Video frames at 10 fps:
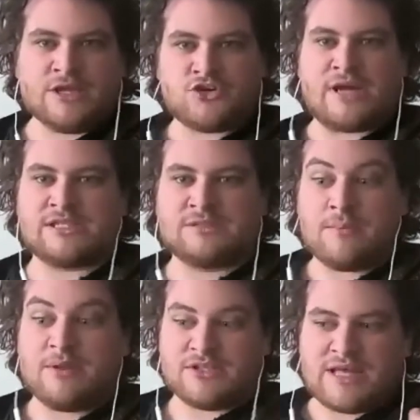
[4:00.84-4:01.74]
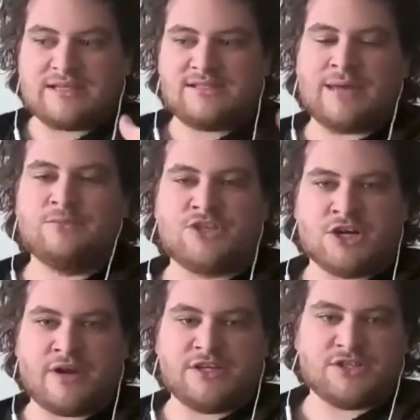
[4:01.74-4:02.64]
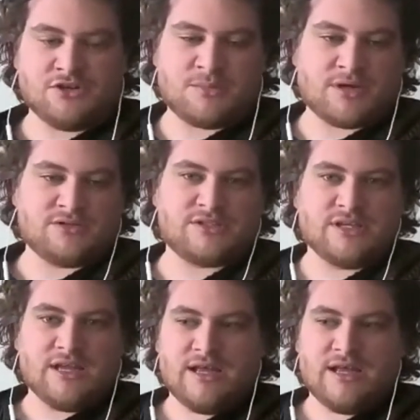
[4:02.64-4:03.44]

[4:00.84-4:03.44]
addressed, maybe to that same generation almost.